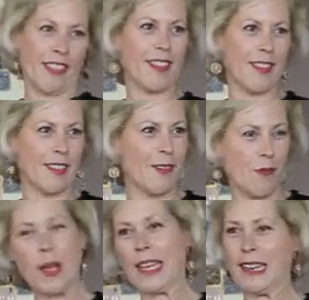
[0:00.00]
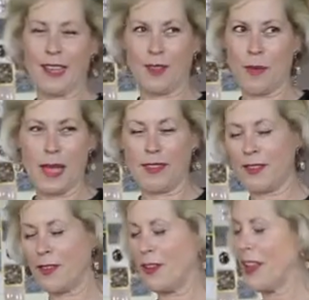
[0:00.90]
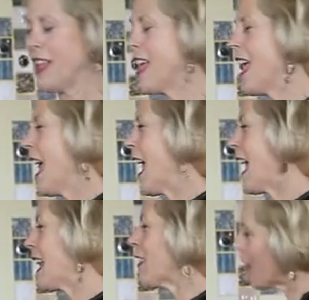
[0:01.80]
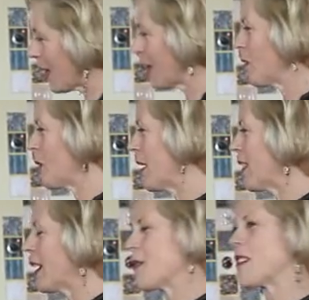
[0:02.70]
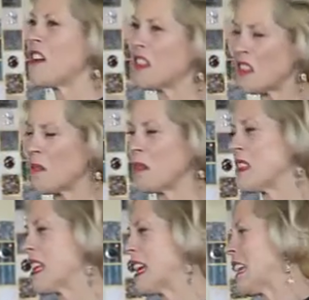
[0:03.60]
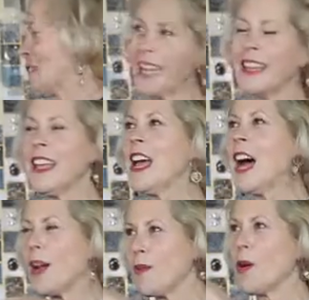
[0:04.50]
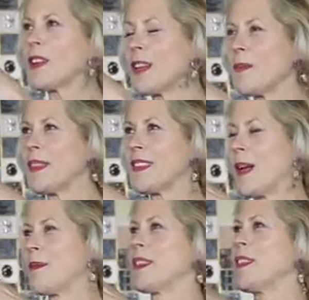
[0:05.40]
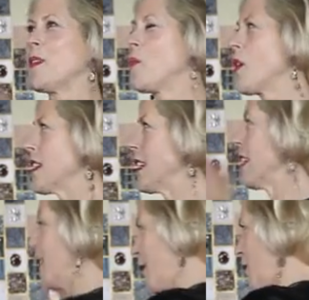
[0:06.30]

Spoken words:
this white lace pantsuit. And I thought, I'm going to wear that. It was a hot summer's day. And I walked up the steps and then walked into this